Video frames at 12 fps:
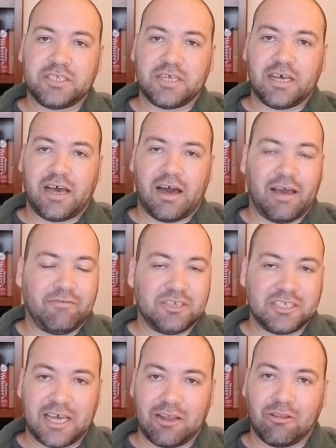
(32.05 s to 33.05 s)
I've just
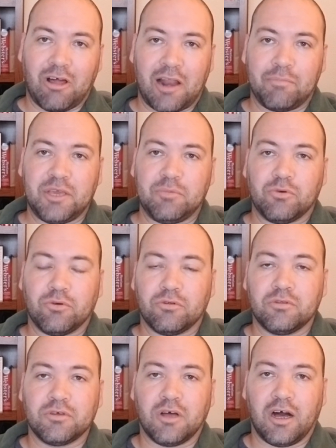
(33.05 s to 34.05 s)
had a lot of people
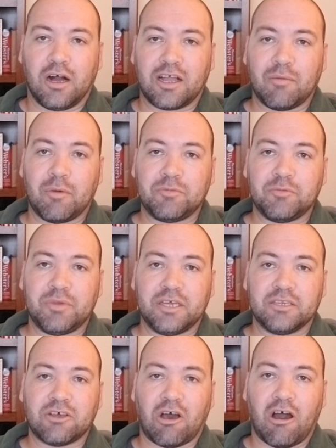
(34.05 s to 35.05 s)
come up to me and
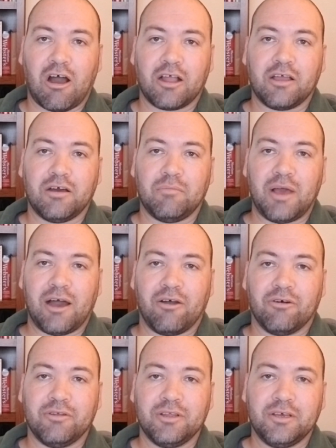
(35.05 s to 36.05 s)
talk
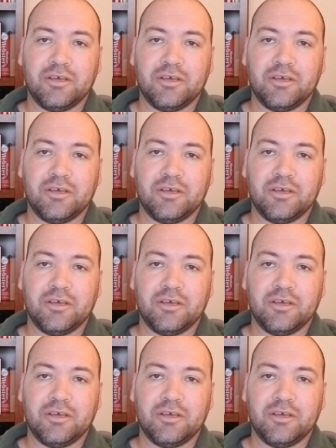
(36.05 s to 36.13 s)
about